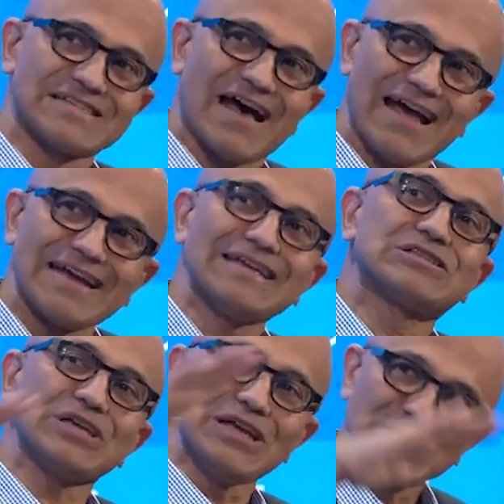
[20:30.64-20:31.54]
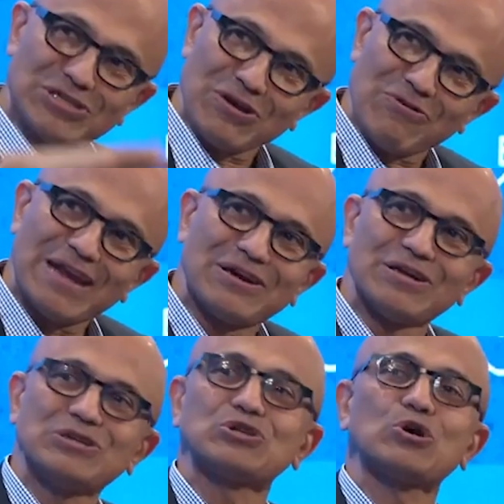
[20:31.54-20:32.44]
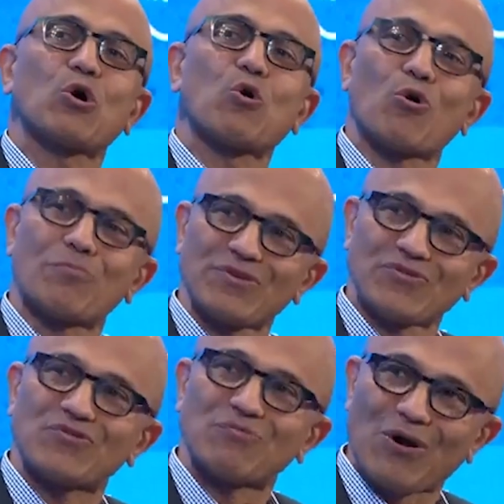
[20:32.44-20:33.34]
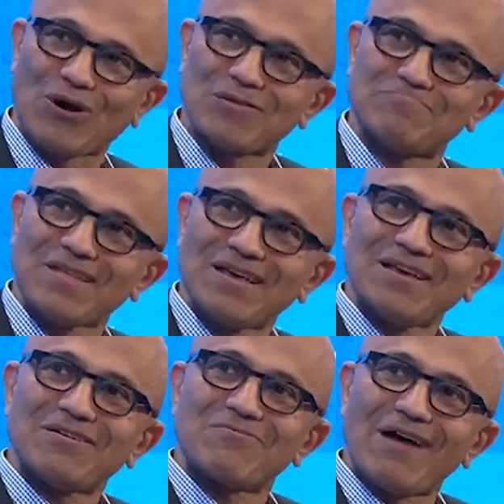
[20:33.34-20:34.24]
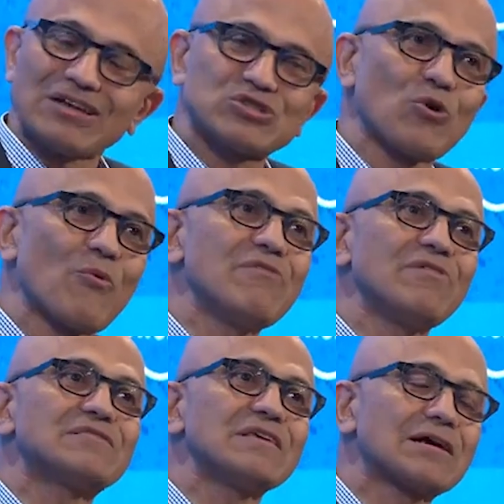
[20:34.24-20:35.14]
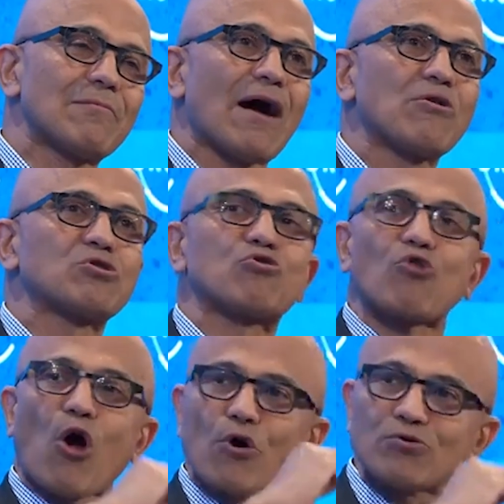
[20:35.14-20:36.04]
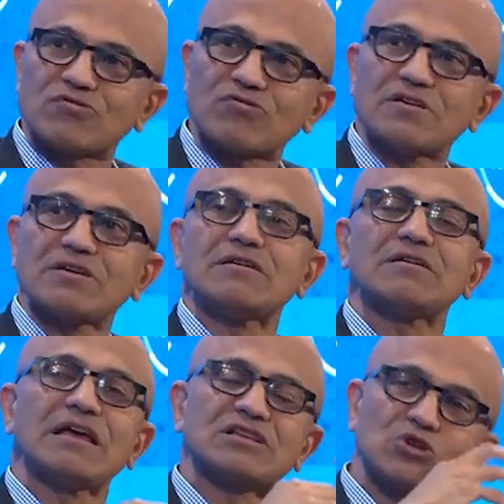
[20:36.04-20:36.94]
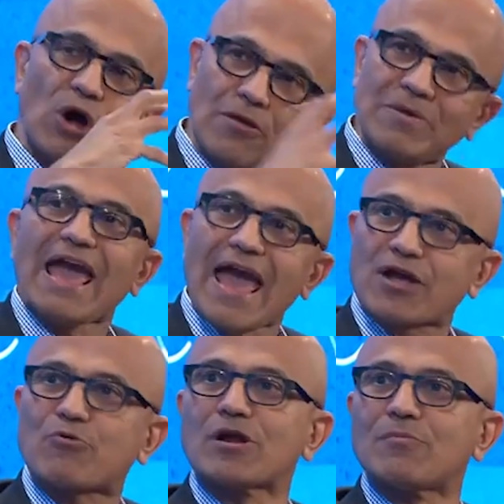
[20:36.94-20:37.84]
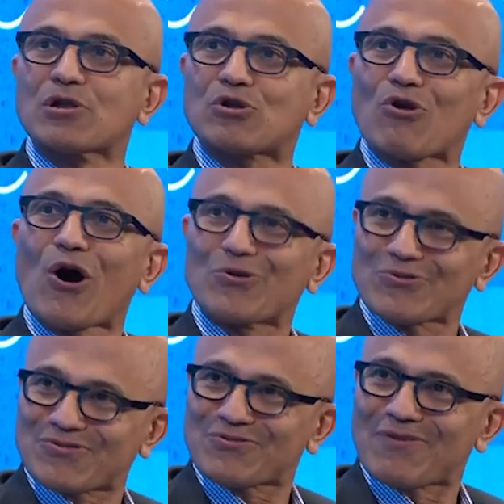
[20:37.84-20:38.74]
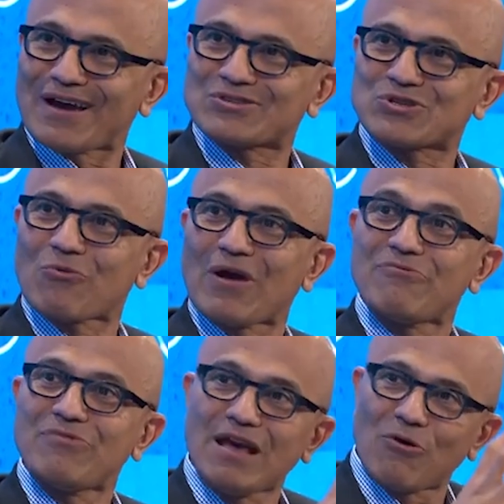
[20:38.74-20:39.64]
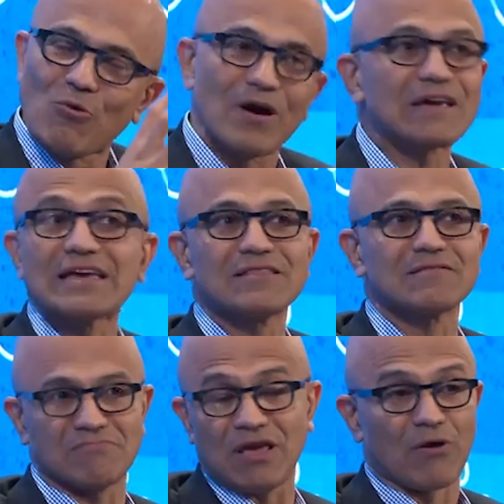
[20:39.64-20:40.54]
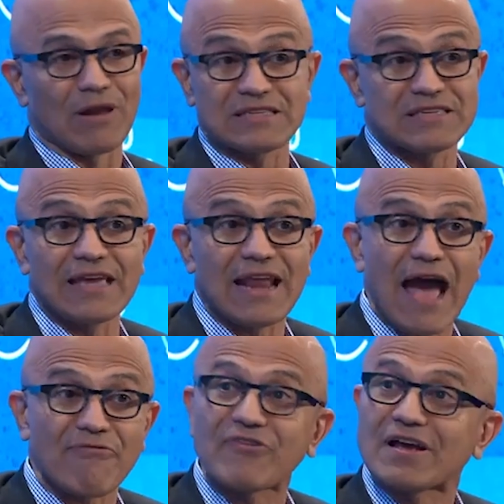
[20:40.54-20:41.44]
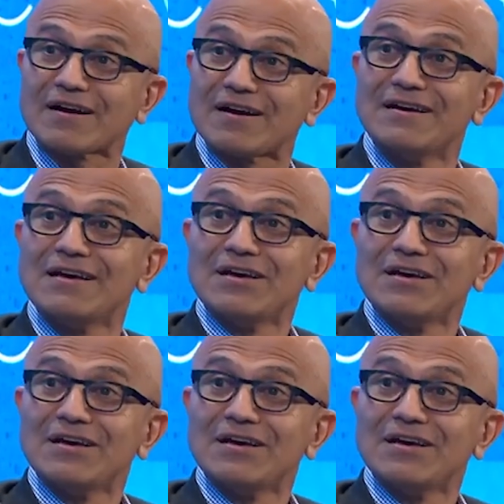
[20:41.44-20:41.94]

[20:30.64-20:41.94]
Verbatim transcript: side. It's integrated exactly. into your core business yeah. model, yeah. right? So when we think about growth, it's got to be equitable growth, right? So when we are working in, you know, let's say in Africa,